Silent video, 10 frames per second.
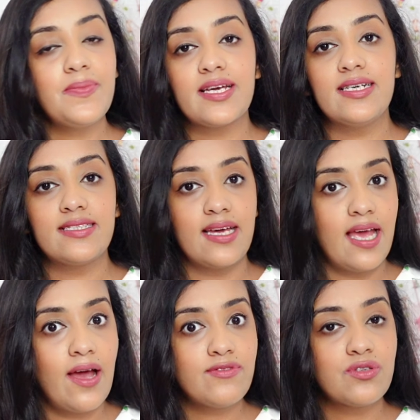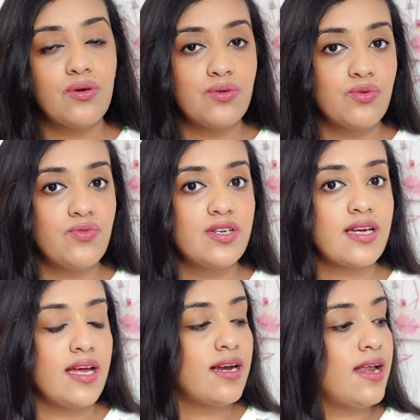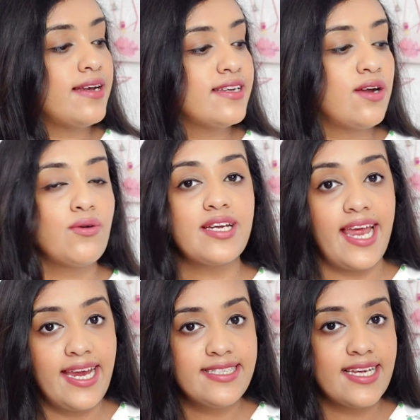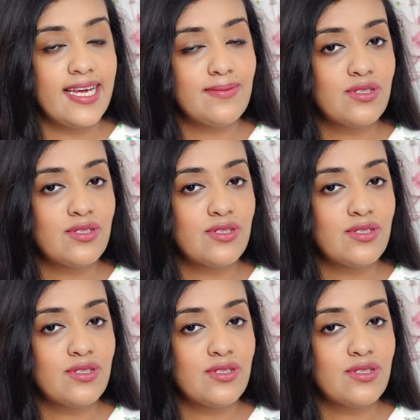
because I have to go to work at around 8 a.m.